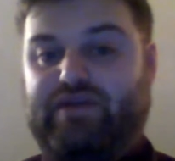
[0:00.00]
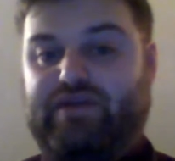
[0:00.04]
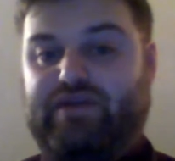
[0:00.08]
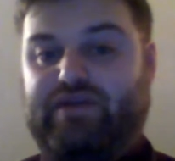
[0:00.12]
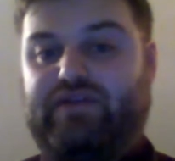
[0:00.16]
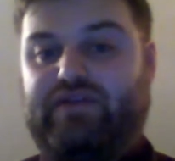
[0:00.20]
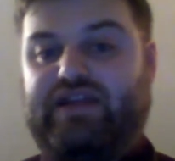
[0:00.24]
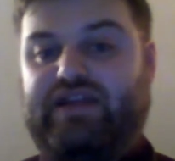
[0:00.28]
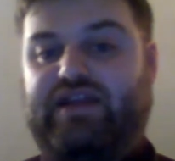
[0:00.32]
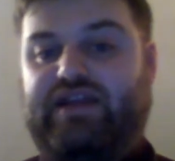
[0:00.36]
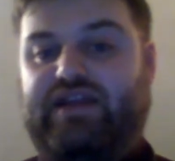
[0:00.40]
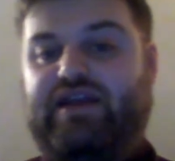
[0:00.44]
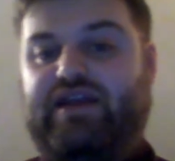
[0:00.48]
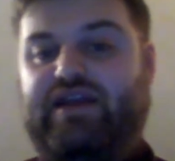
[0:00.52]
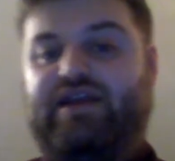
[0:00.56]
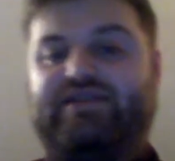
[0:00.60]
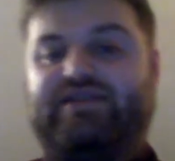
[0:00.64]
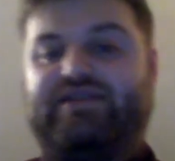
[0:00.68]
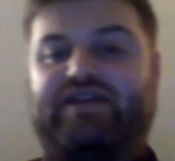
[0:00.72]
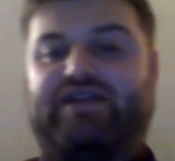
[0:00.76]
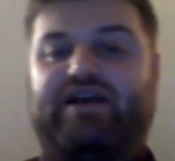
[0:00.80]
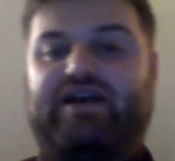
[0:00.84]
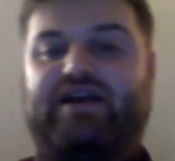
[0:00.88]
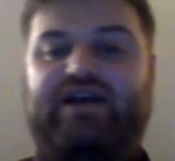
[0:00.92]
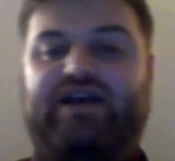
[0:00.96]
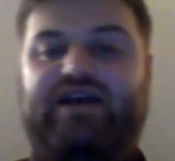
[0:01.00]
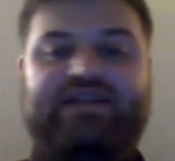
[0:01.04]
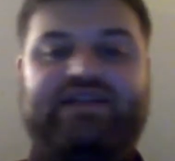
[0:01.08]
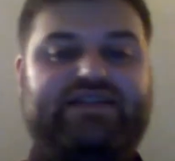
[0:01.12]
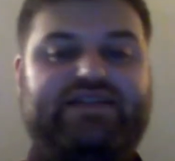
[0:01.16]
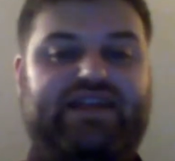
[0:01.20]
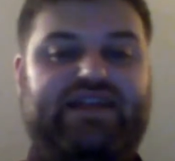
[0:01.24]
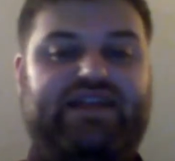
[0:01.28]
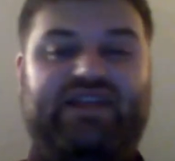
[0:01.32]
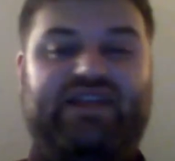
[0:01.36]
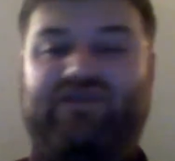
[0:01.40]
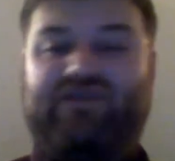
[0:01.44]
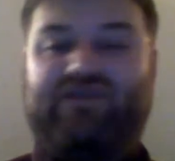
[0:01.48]
building as a hot
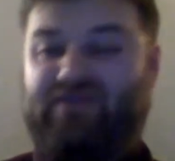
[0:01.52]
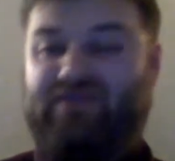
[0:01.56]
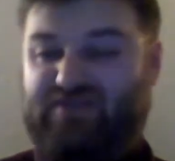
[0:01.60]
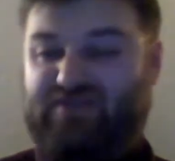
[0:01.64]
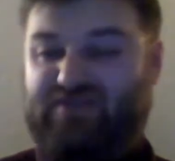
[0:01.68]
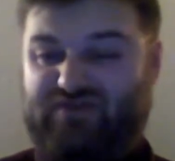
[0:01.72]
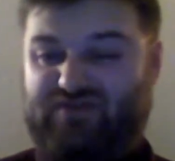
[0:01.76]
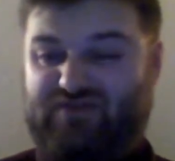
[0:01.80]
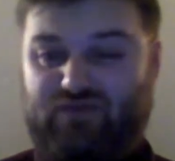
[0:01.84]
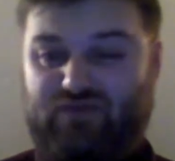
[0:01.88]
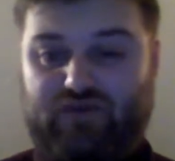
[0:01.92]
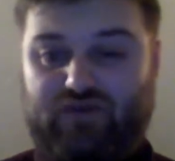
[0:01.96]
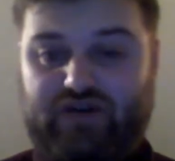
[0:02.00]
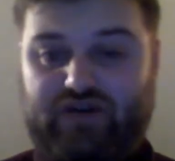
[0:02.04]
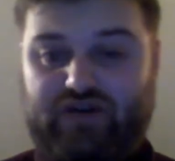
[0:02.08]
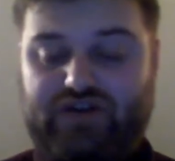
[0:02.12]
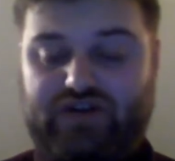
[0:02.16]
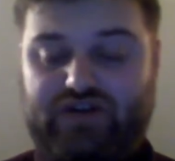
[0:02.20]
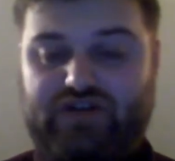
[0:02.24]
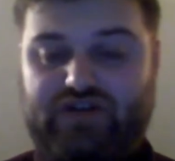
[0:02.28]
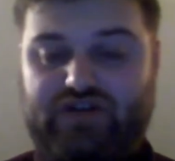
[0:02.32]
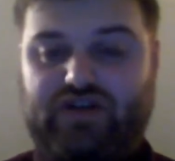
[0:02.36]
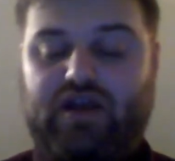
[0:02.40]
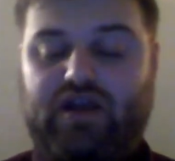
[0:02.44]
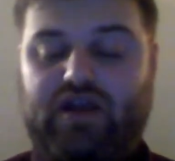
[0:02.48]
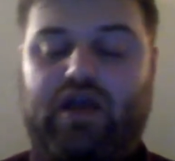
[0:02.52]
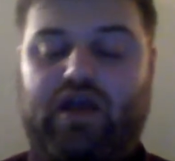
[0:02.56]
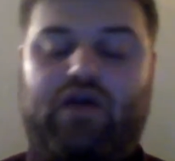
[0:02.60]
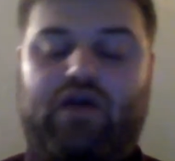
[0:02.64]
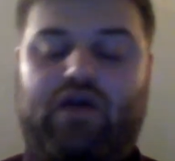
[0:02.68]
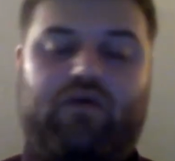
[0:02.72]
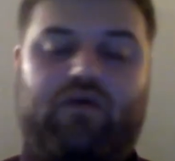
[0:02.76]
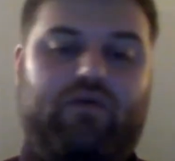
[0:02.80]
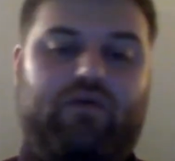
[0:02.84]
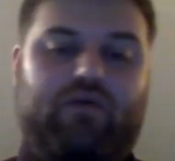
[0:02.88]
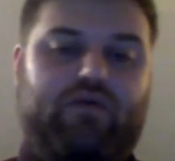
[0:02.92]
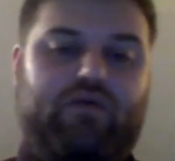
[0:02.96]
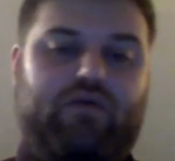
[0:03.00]
site either for storage
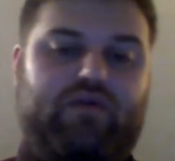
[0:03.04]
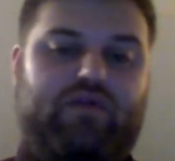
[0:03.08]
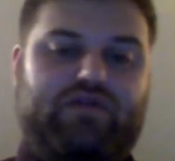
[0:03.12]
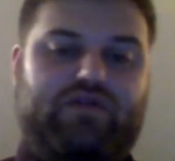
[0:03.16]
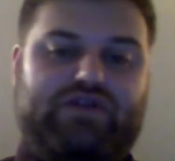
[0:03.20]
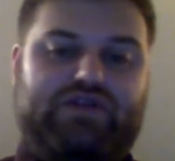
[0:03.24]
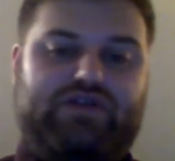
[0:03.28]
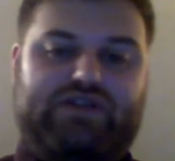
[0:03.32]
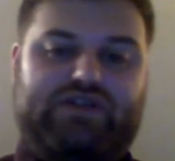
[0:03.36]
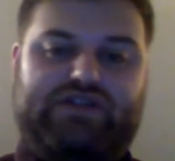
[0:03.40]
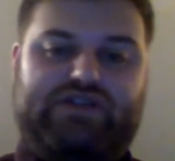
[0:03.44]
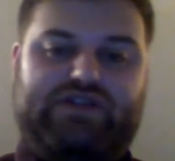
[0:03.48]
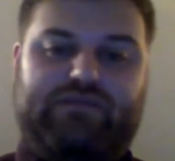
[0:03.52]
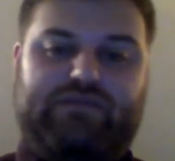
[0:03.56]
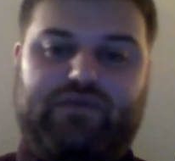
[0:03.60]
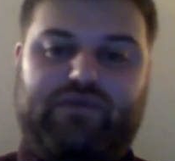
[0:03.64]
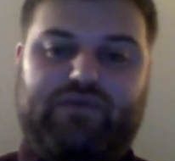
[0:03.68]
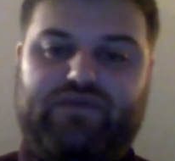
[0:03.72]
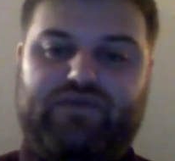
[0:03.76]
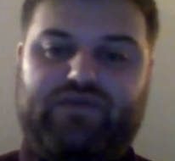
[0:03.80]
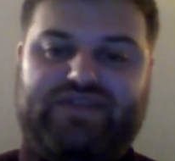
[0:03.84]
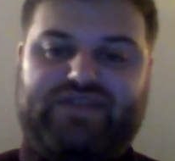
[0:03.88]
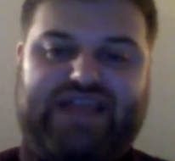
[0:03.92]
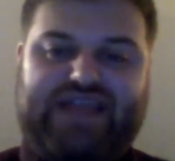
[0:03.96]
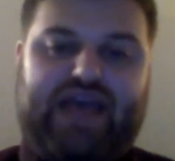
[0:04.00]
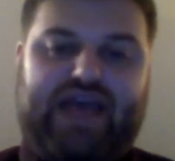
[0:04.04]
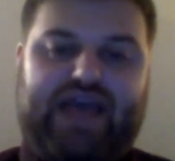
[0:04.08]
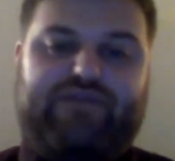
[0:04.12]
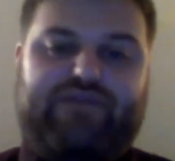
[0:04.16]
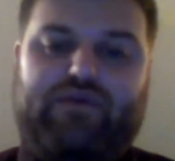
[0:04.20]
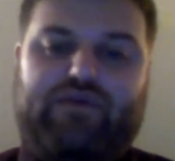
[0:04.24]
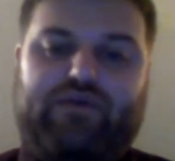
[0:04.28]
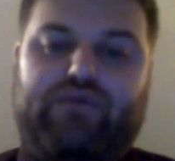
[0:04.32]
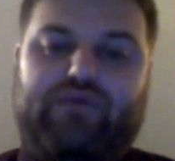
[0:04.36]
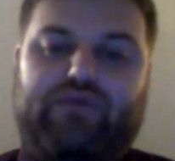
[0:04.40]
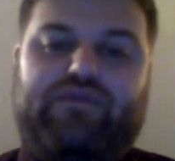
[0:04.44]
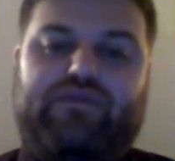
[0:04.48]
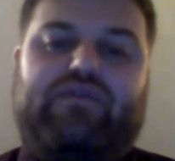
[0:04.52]
or just to move
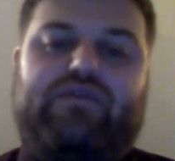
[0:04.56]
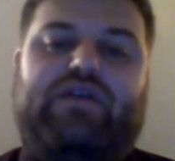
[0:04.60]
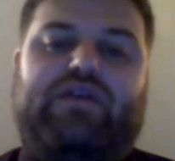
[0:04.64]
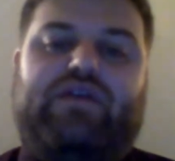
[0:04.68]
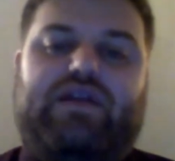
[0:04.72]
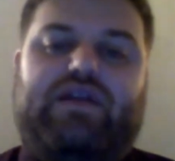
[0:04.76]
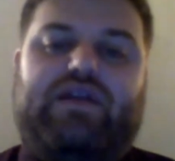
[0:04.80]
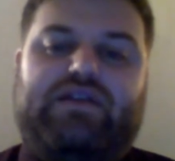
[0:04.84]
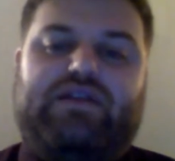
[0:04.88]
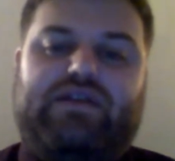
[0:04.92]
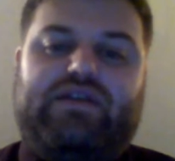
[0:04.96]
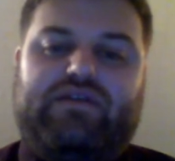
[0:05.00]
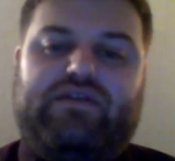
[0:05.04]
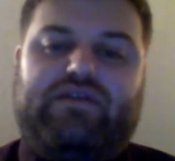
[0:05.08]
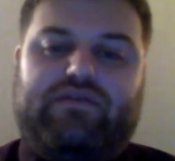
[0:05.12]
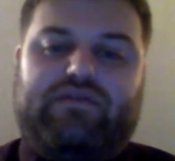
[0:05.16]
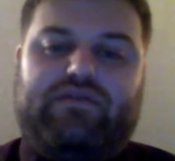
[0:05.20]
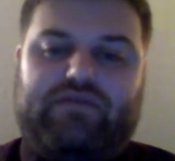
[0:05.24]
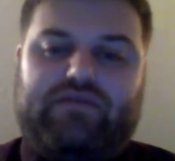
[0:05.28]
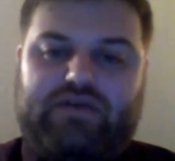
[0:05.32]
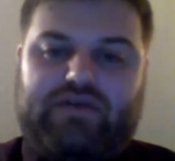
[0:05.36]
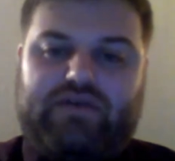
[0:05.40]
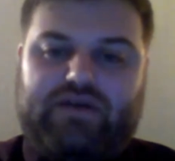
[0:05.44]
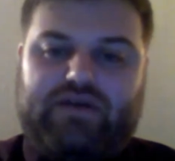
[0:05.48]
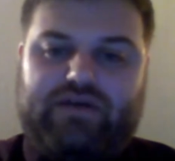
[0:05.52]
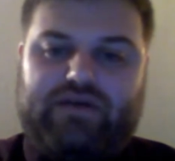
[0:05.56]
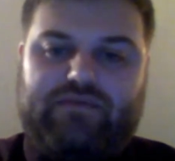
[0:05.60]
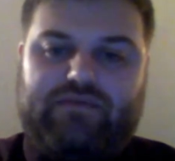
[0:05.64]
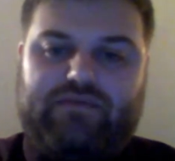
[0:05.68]
staff over until